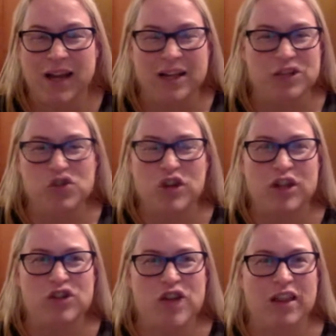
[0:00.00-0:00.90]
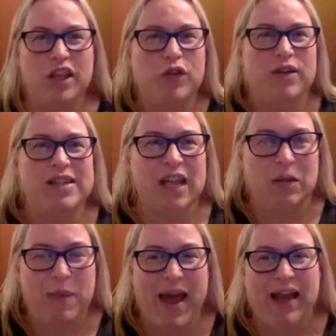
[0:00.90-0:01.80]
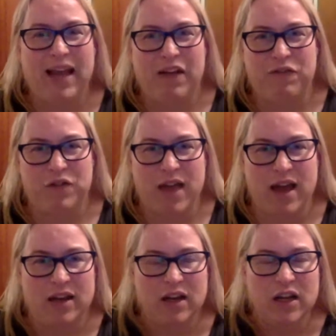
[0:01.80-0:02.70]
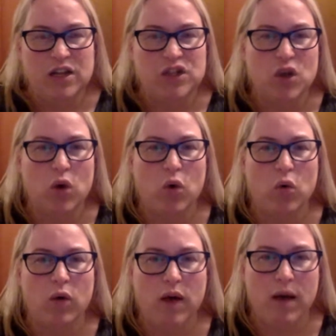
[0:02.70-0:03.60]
because there's nothing you can take back after that. So